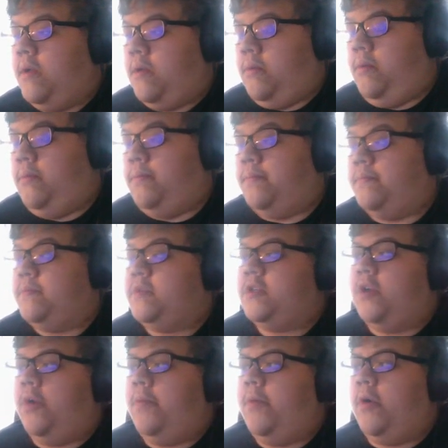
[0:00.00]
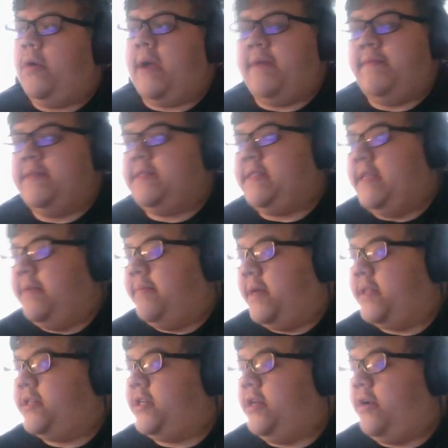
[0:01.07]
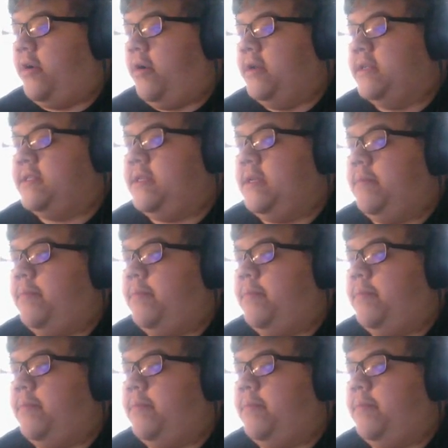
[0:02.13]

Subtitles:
Slowbro, I haven't seen much in all honesty.